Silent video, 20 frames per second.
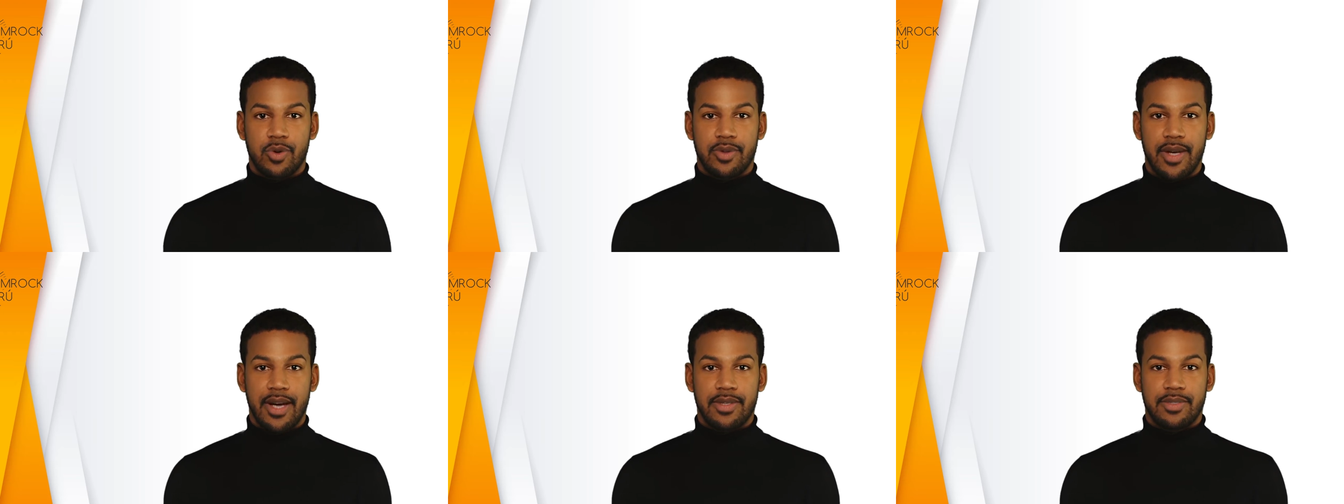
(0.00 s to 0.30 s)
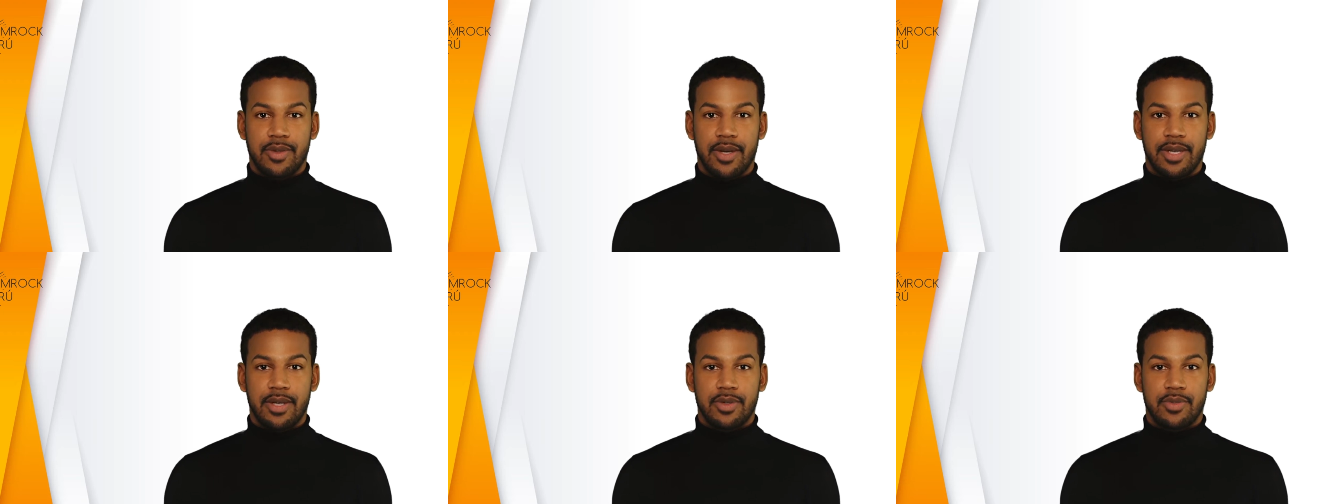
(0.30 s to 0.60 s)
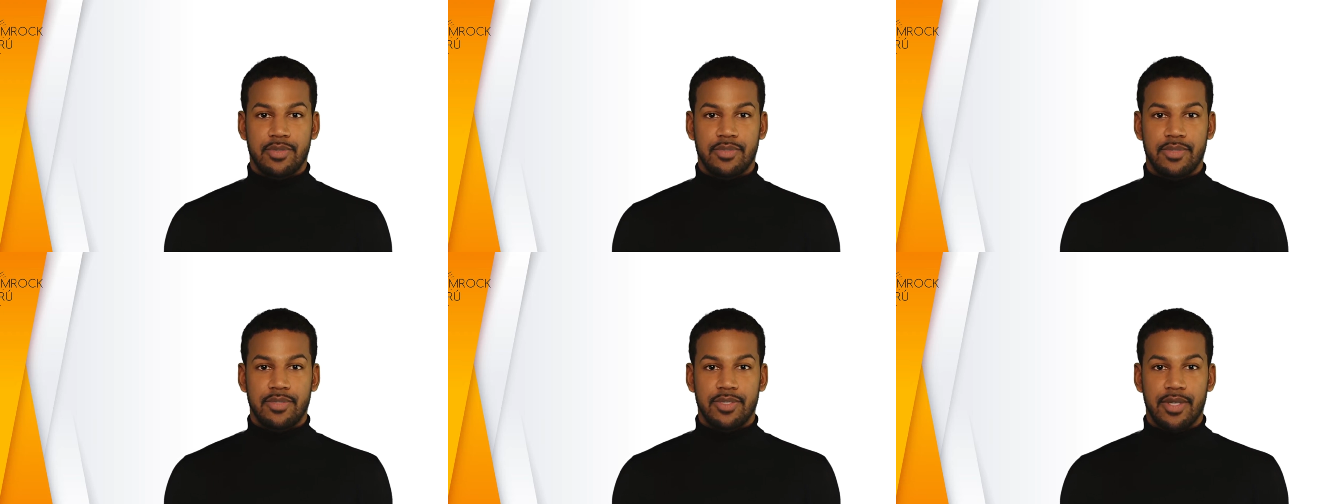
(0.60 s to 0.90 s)
Would that
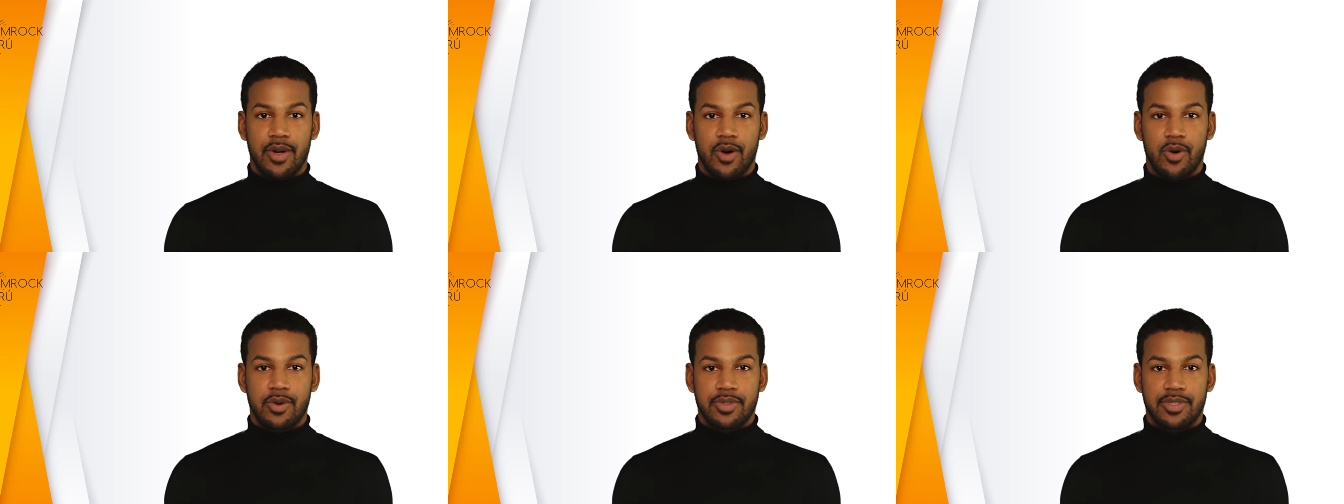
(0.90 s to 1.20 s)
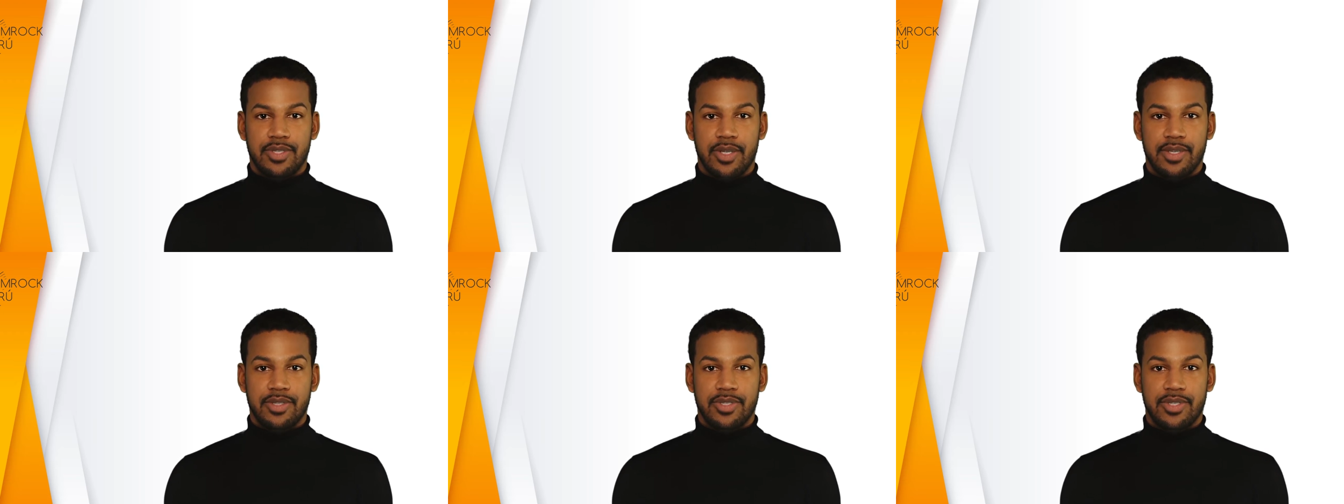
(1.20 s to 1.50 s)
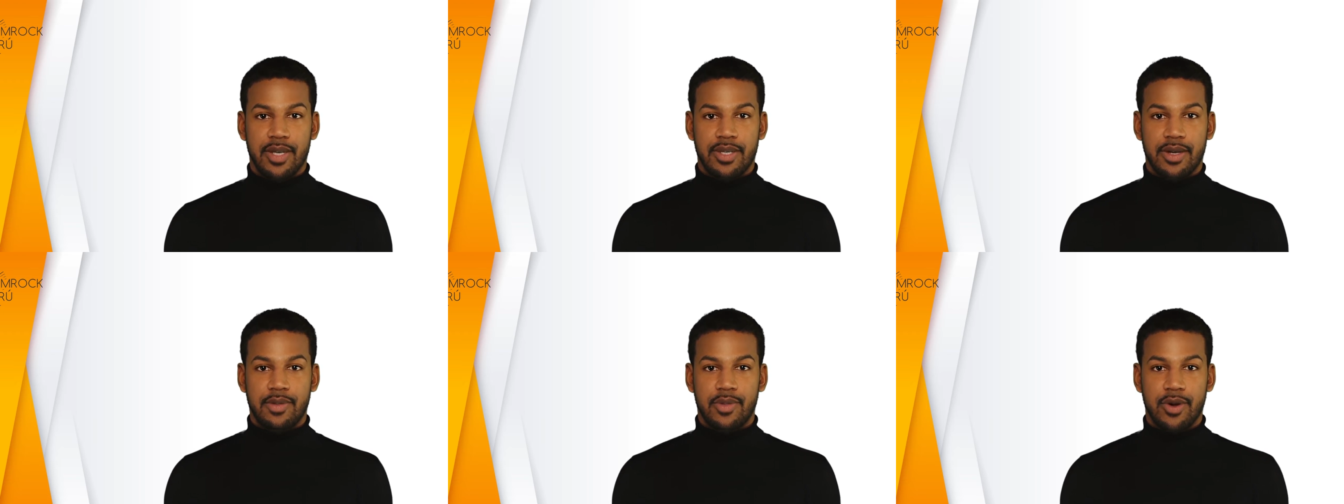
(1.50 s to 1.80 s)
mean that all
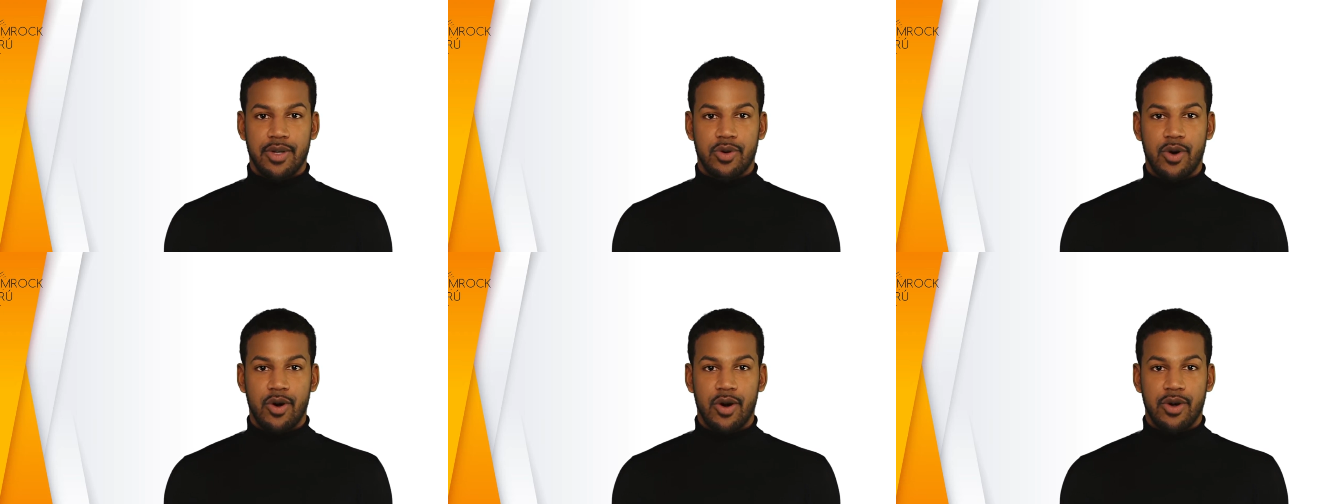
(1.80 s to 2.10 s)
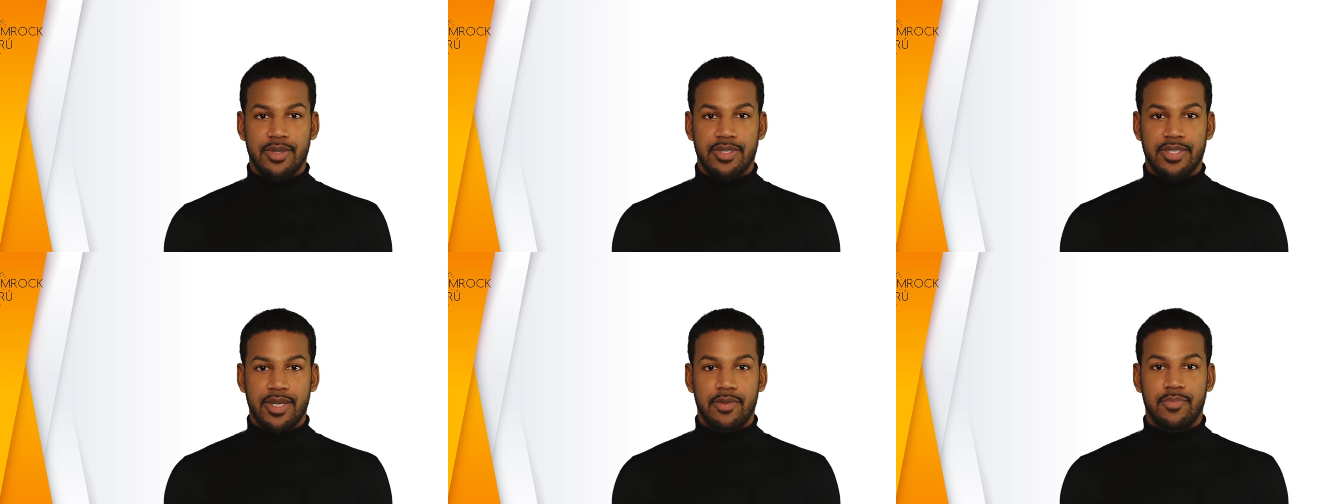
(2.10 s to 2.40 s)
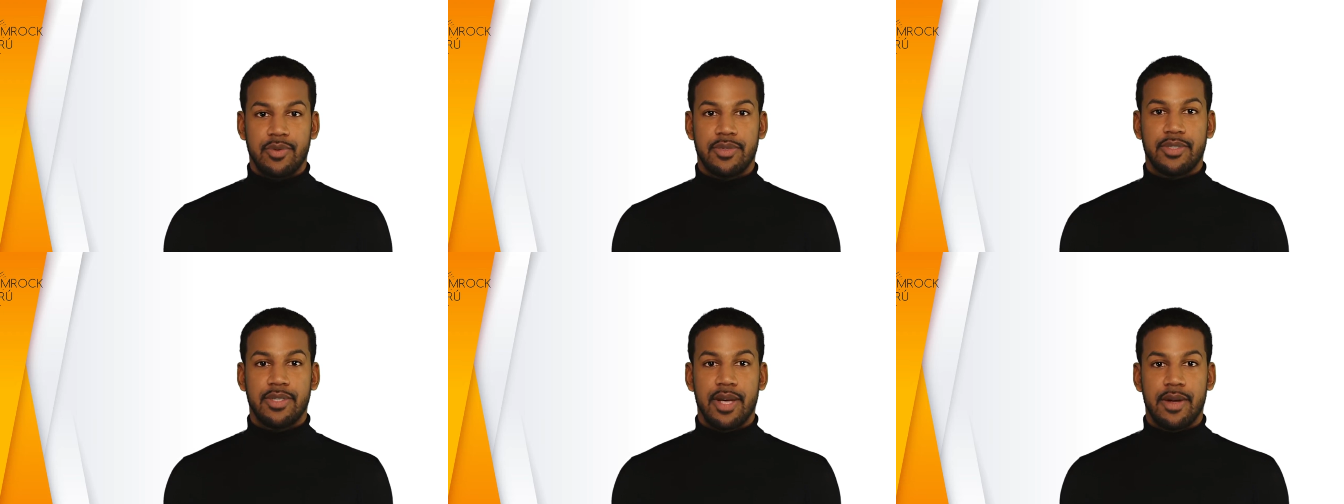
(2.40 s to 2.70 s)
6 centimeter hearts
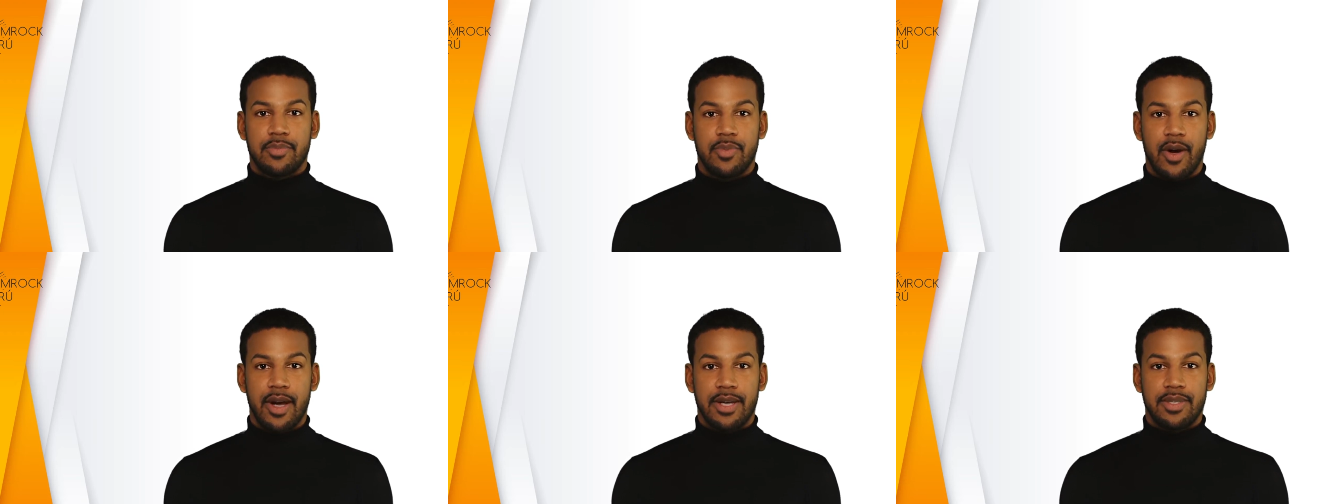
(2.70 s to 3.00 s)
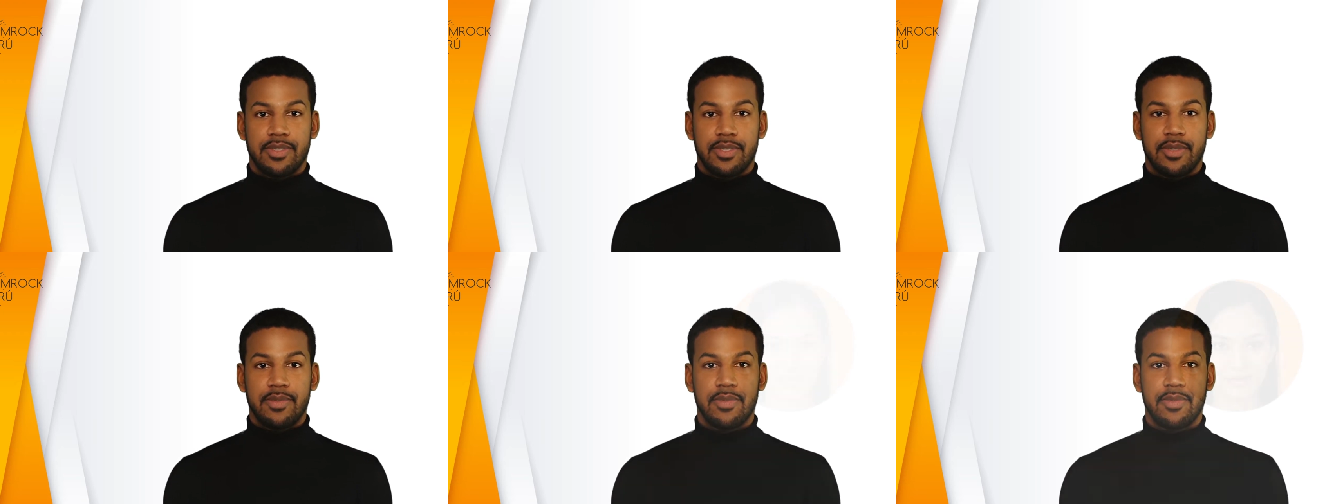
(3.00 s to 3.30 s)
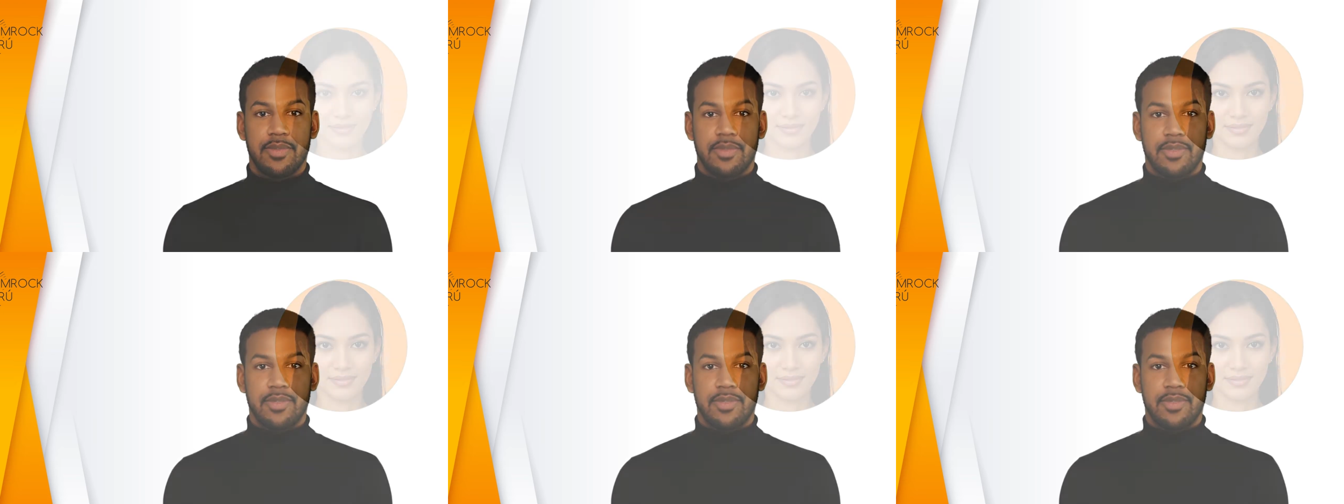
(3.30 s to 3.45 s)
have the same weight?